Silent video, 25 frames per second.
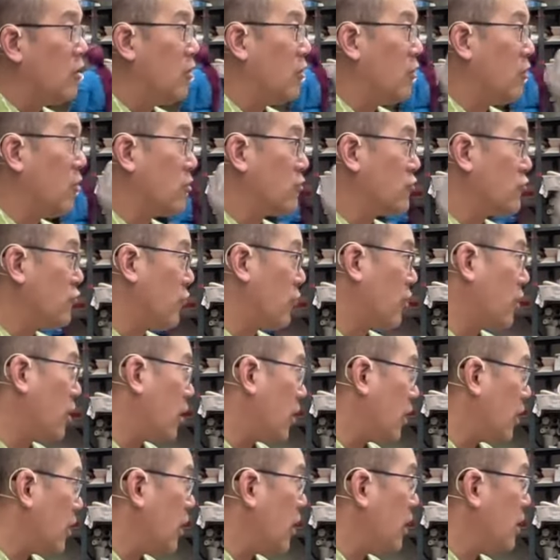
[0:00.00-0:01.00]
or
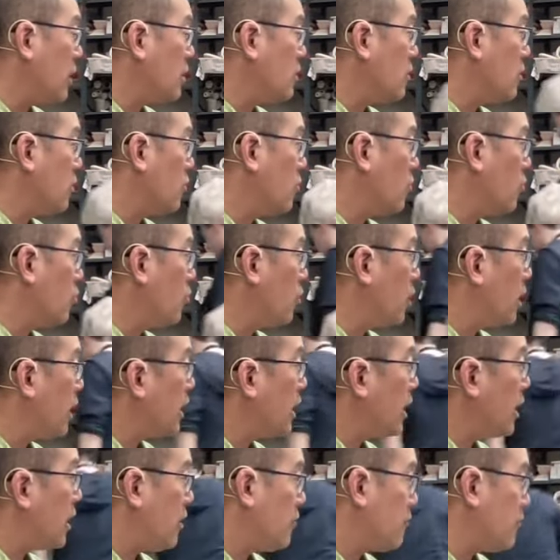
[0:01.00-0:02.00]
drawing or
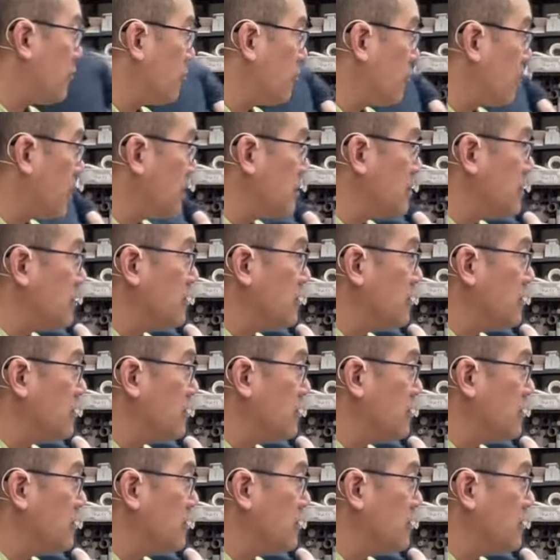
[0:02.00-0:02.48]
whatever, right?